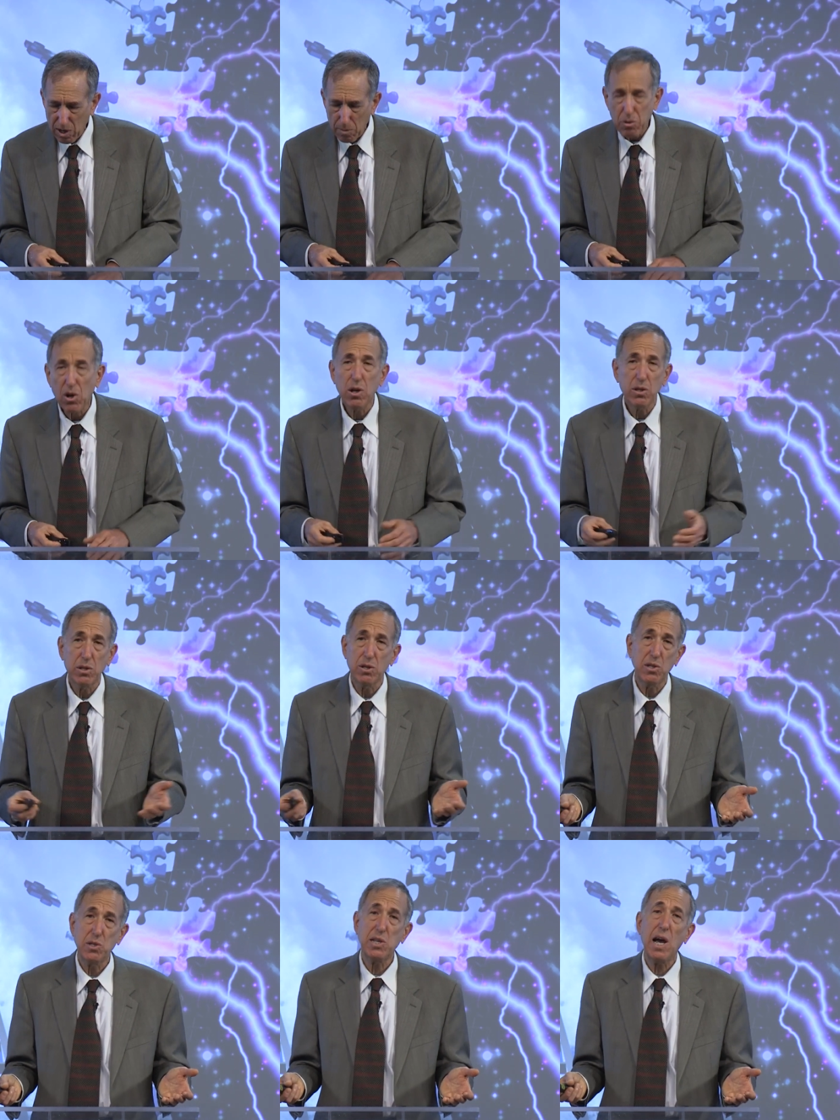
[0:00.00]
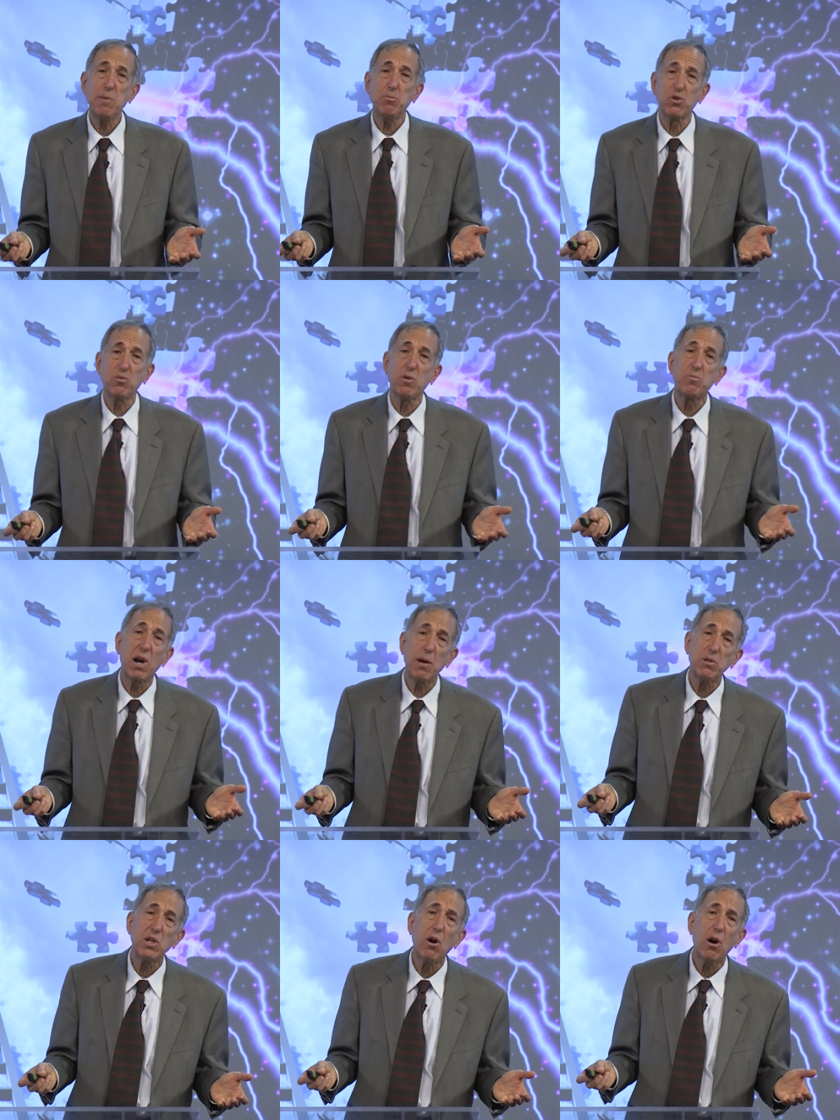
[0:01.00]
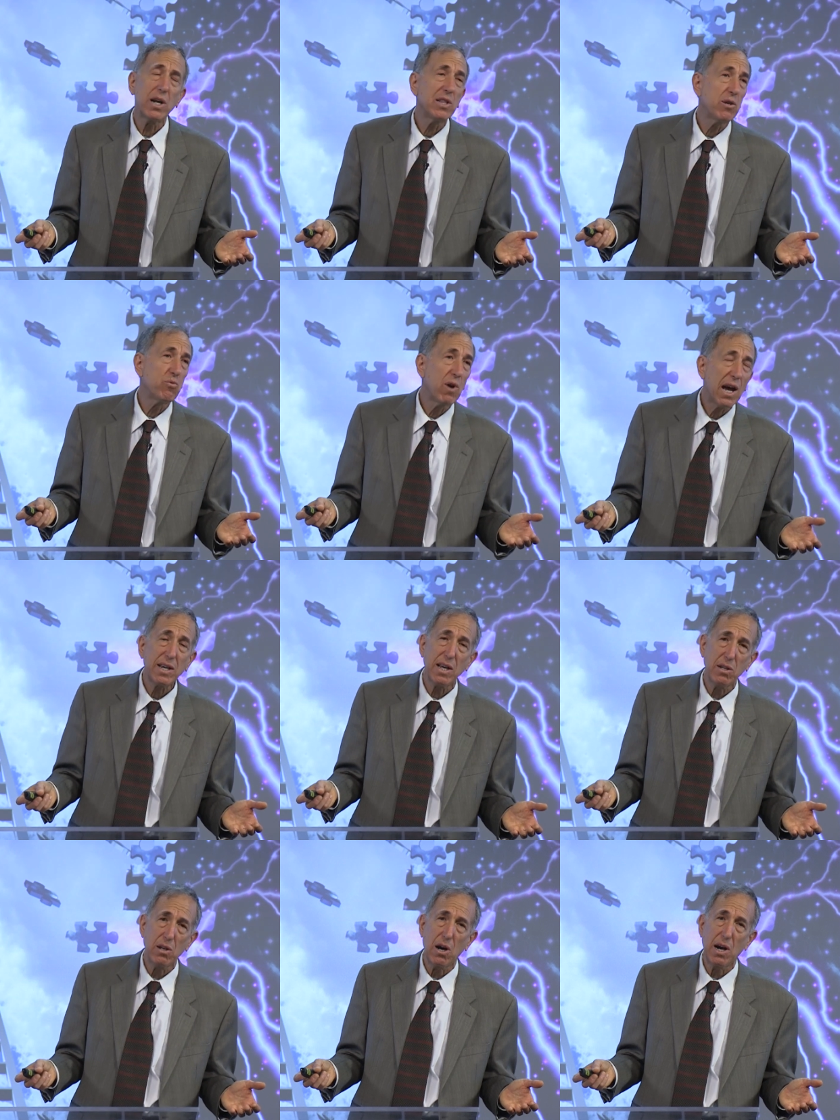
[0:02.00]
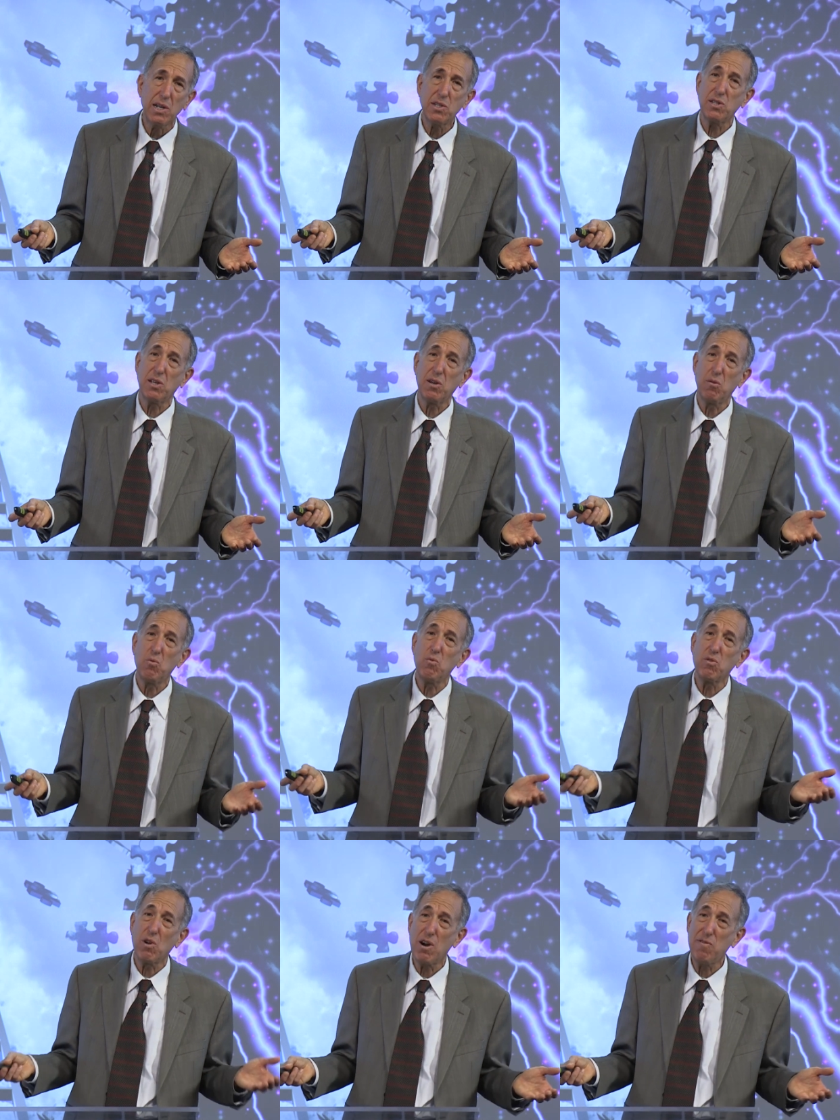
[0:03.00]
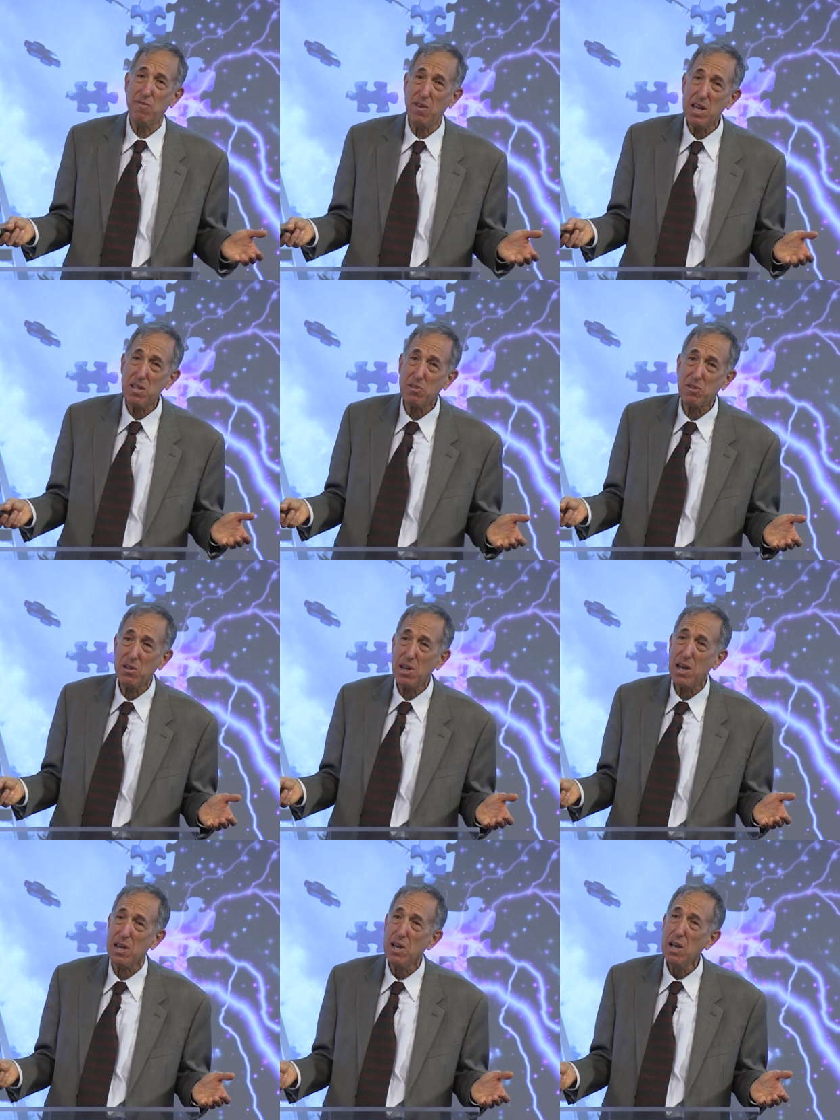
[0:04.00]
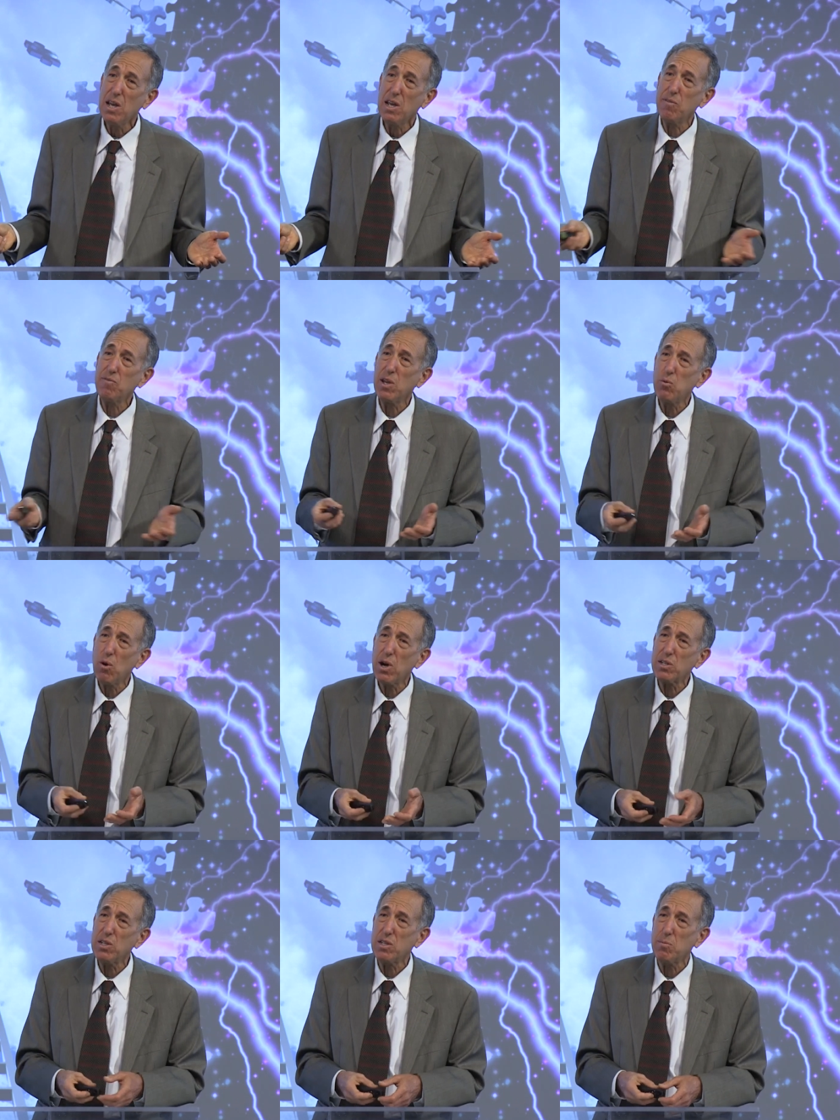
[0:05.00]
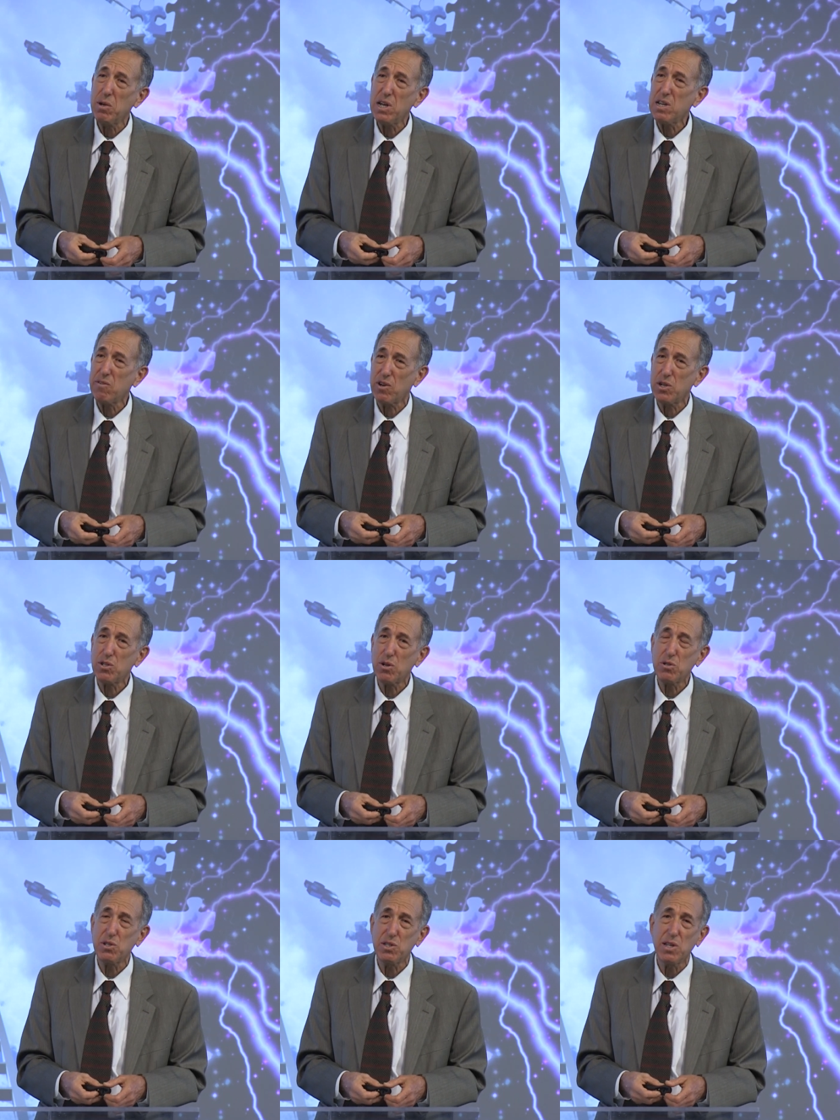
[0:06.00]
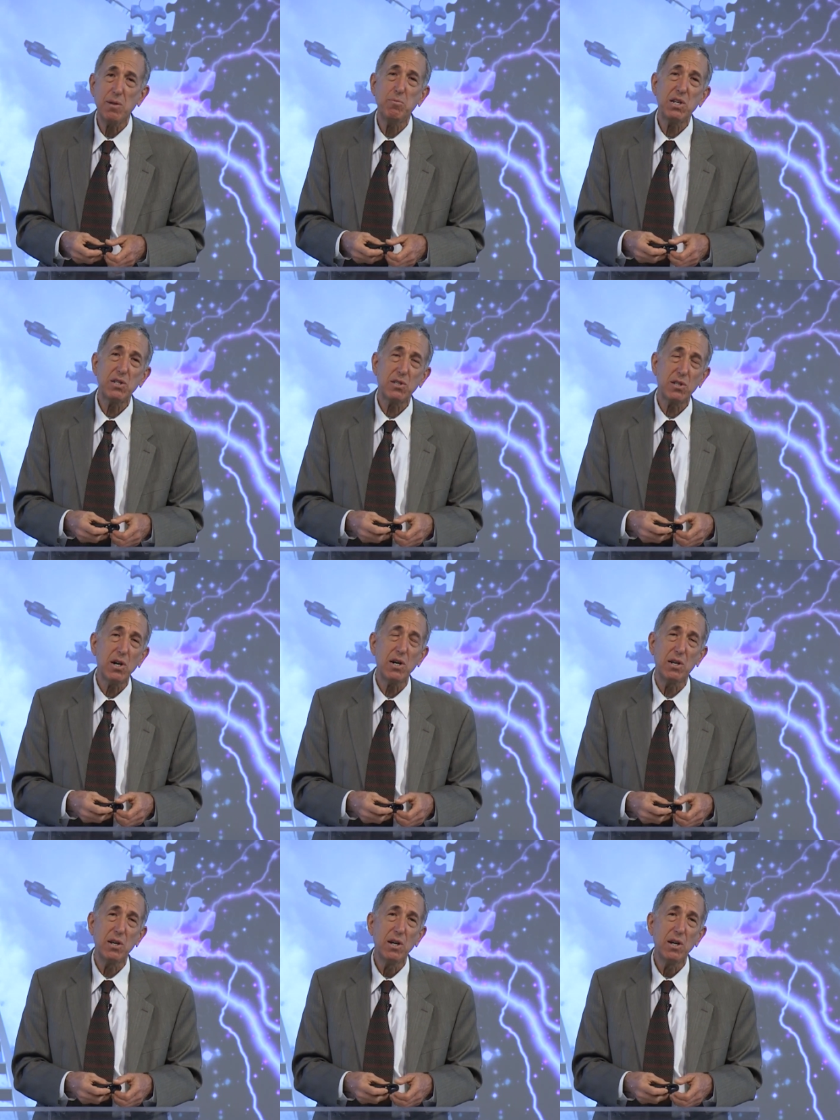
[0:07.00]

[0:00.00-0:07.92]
Paul and the disciples would probably hardly recognize our faith today. If they walked into many of our churches, they'd be stunned